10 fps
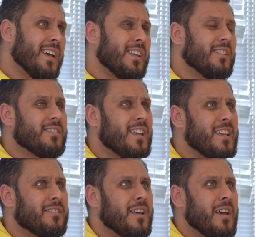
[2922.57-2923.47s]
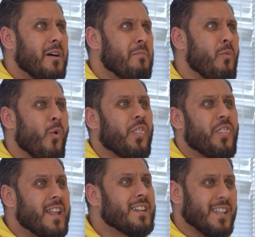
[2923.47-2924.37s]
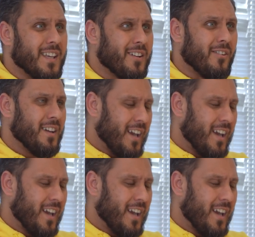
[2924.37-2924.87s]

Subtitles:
you say it's more authentic, right?